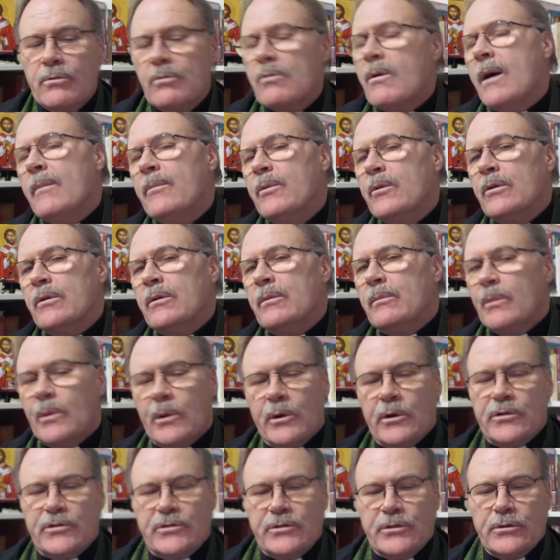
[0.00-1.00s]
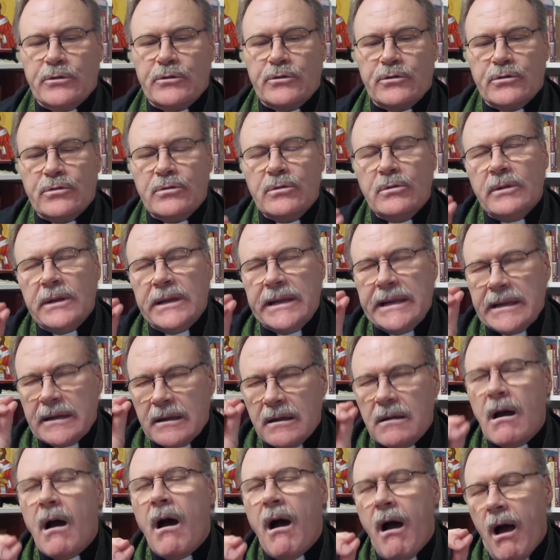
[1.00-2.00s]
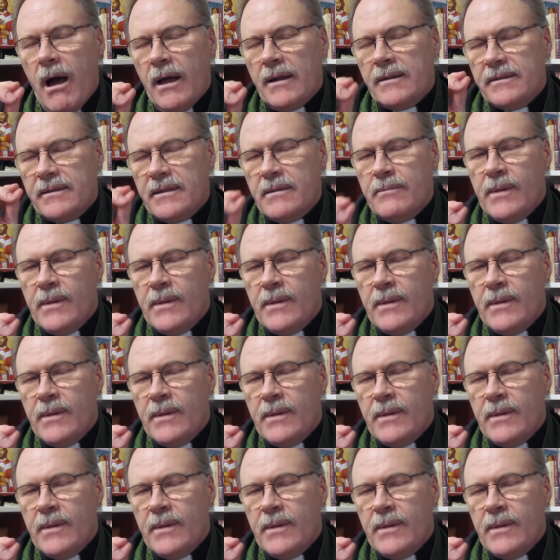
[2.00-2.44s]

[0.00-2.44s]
Robert Mercer truly got the